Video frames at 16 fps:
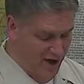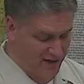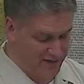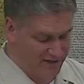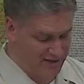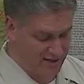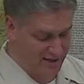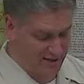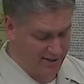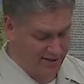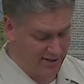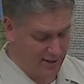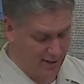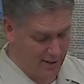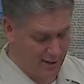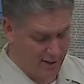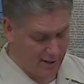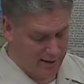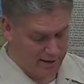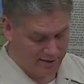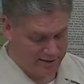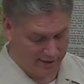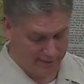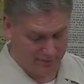he says the
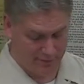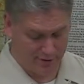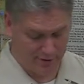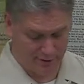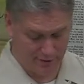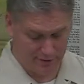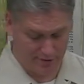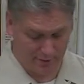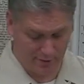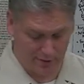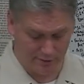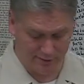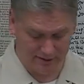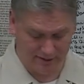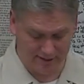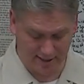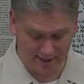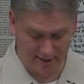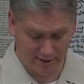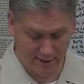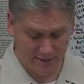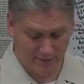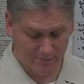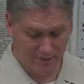same thing similar, and he says,
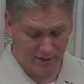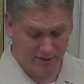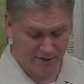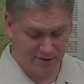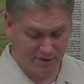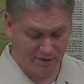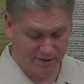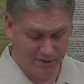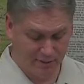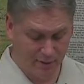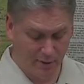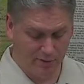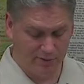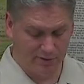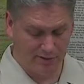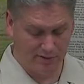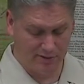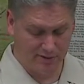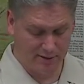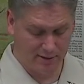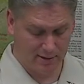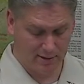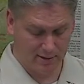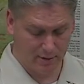this is the Moses
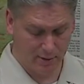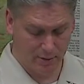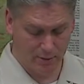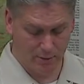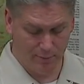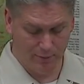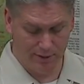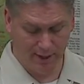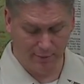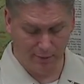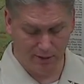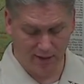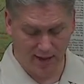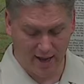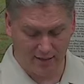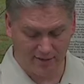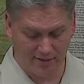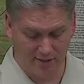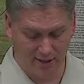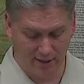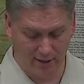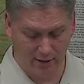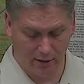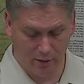whom they renounced,
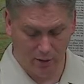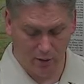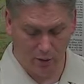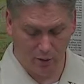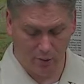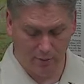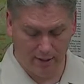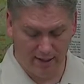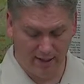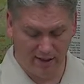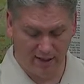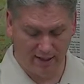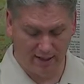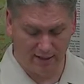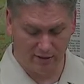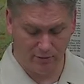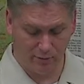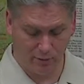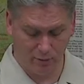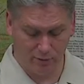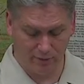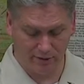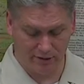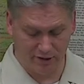saying, Who made thee a
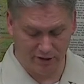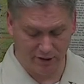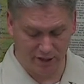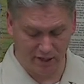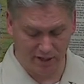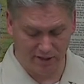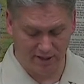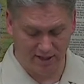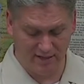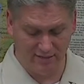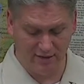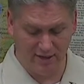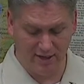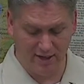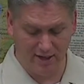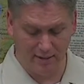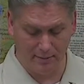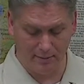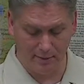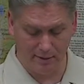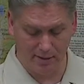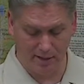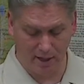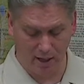ruler and a judge, even him
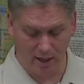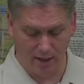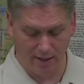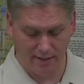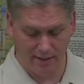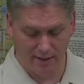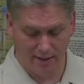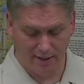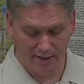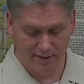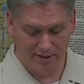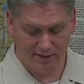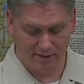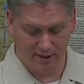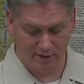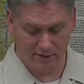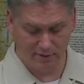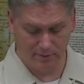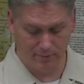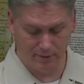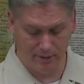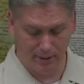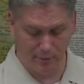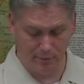God sent to
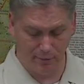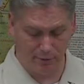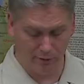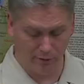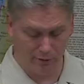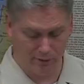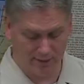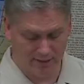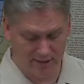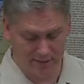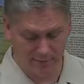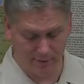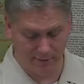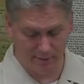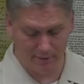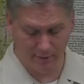be a ruler and redeemer,